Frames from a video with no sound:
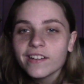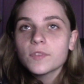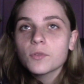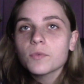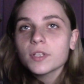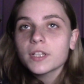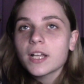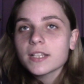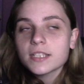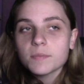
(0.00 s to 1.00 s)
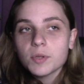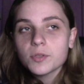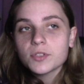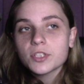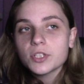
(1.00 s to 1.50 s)
You're really not
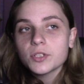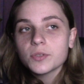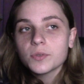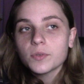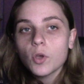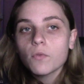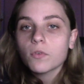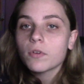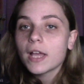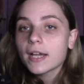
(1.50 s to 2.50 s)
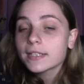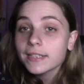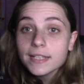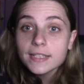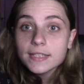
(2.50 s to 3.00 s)
supposed to overreact
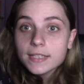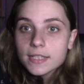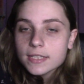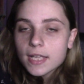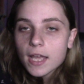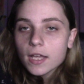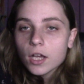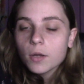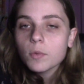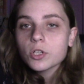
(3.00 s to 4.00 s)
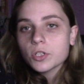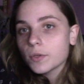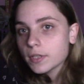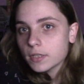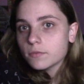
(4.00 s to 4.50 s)
unless it's, say, a
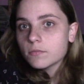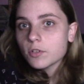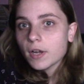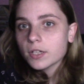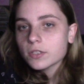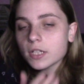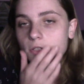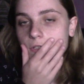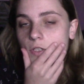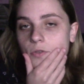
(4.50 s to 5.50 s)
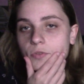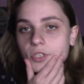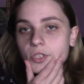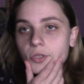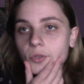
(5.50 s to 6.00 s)
commercial and the director tells you
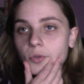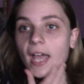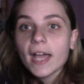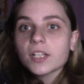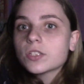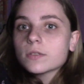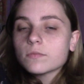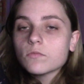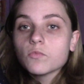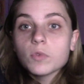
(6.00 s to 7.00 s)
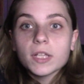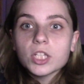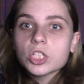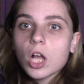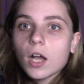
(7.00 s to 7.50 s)
to act
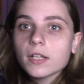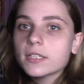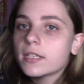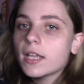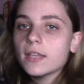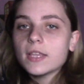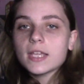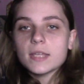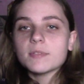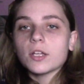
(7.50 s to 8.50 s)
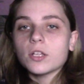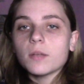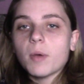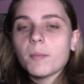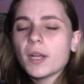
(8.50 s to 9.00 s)
really shocked and they keep telling you to pump it